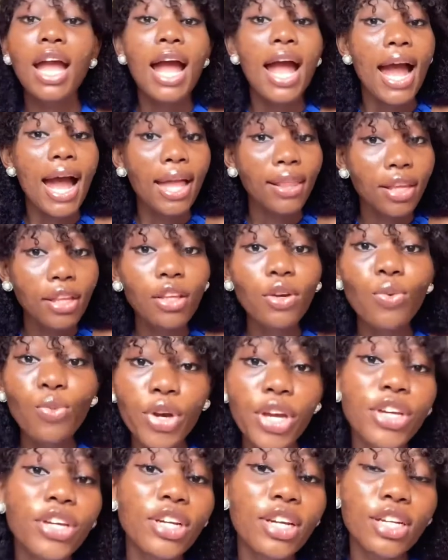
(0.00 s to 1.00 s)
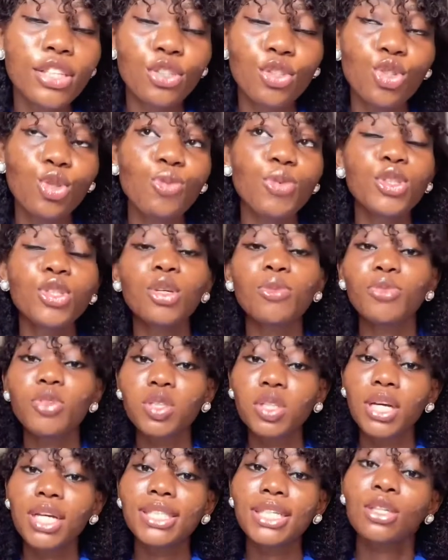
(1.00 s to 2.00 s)
Another way you can distribute your
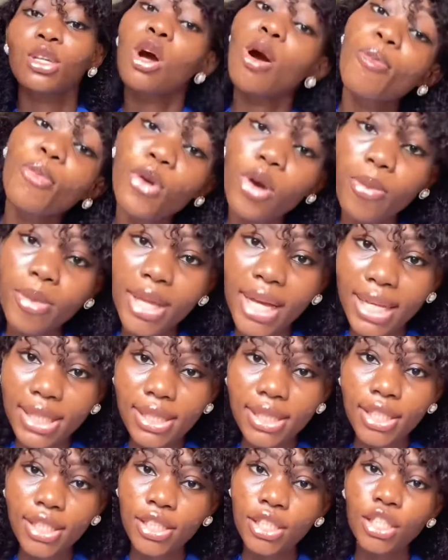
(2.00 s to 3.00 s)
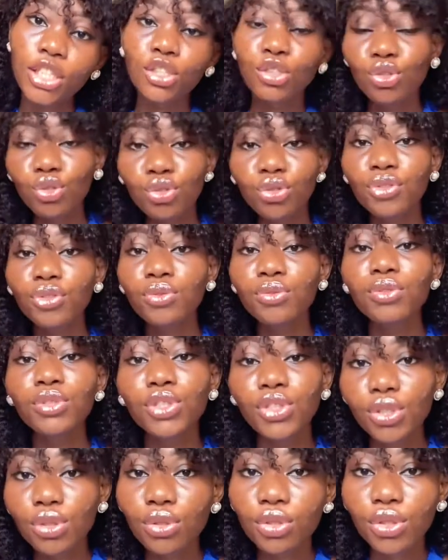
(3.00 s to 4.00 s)
music as an upcoming artist is through
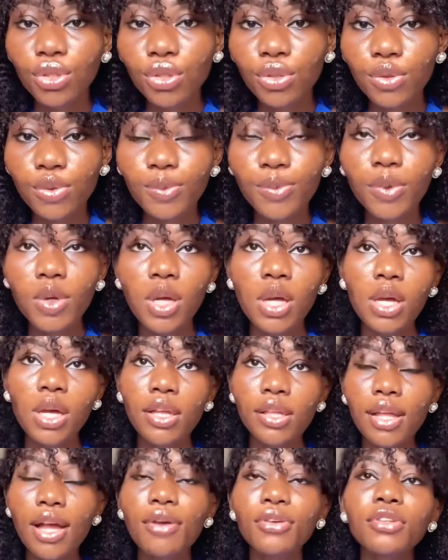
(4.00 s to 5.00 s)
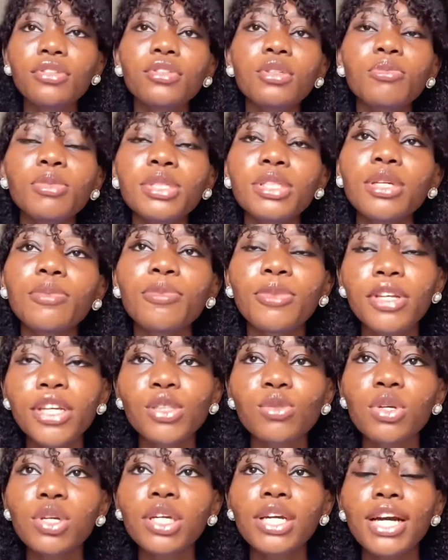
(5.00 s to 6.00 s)
YouTube. Now YouTube is a place
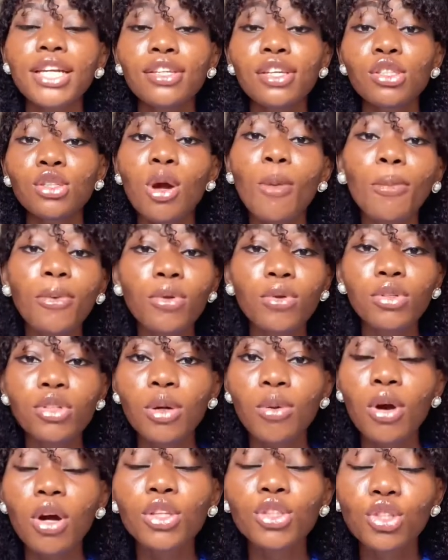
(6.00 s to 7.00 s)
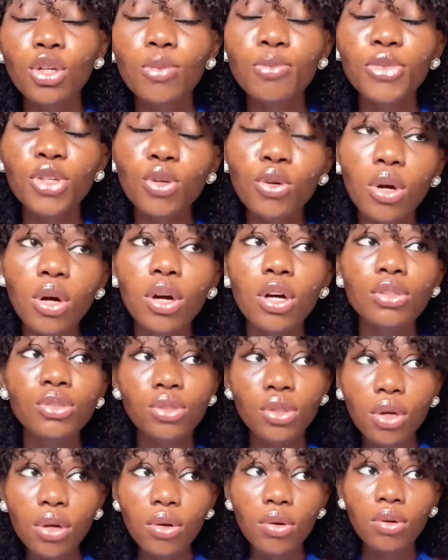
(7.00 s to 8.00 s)
where you can just upload your although
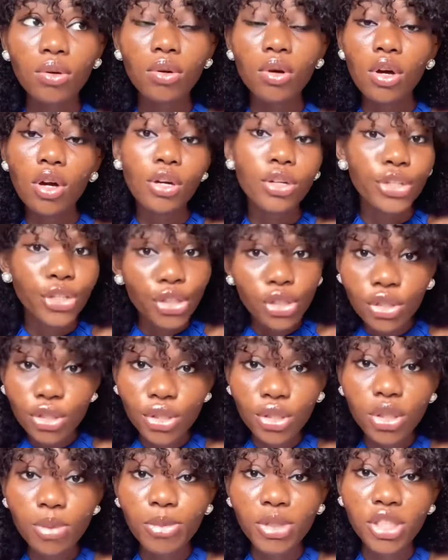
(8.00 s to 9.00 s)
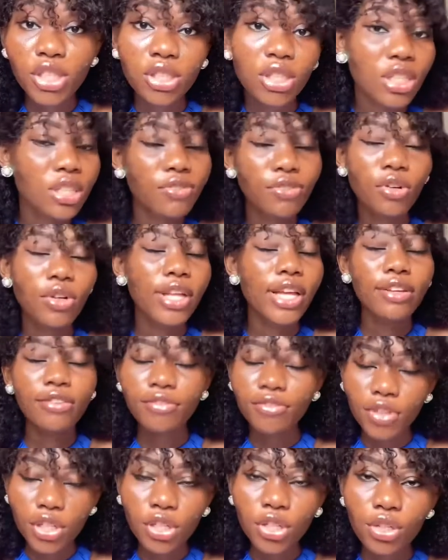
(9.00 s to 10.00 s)
although YouTube is just for like
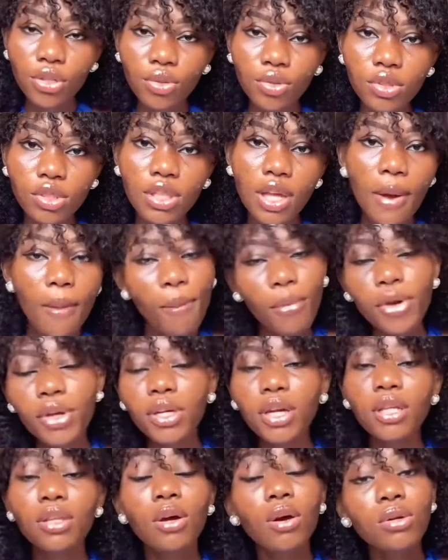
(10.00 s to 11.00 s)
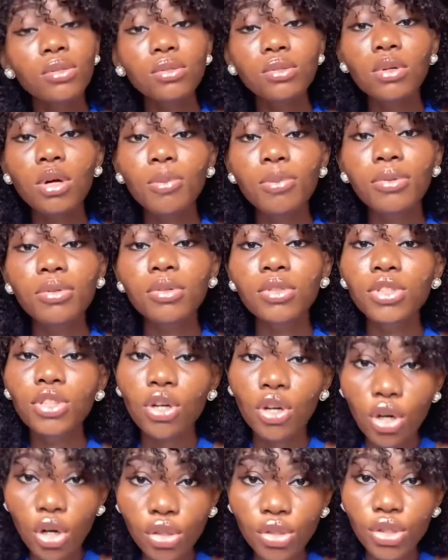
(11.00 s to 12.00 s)
videos, but you can also upload your
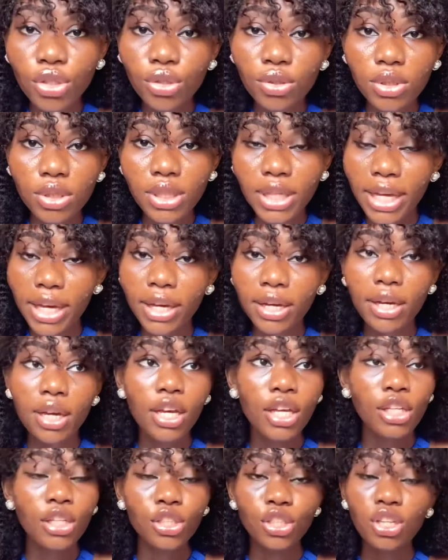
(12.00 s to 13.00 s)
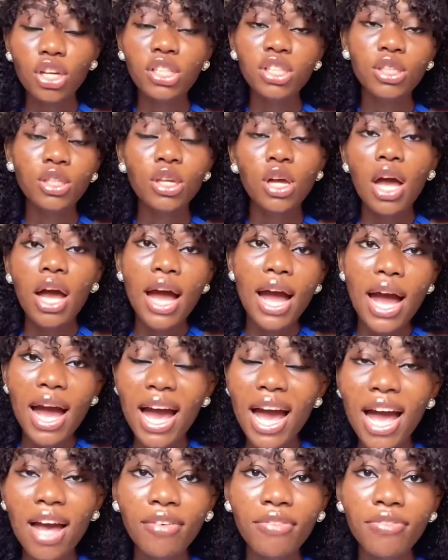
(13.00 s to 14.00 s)
audios there. Just
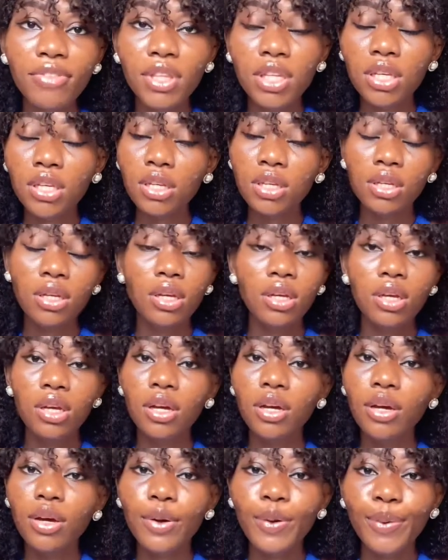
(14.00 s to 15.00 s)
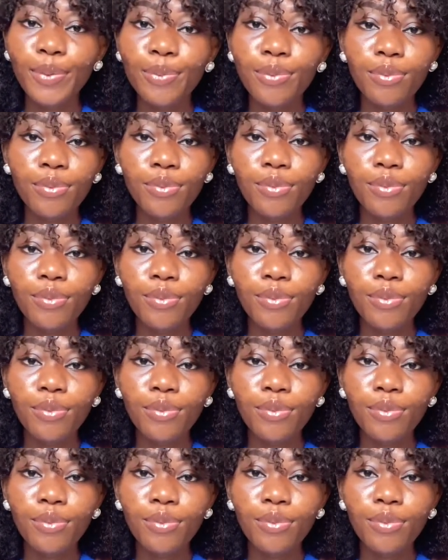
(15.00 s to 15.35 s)
have the um,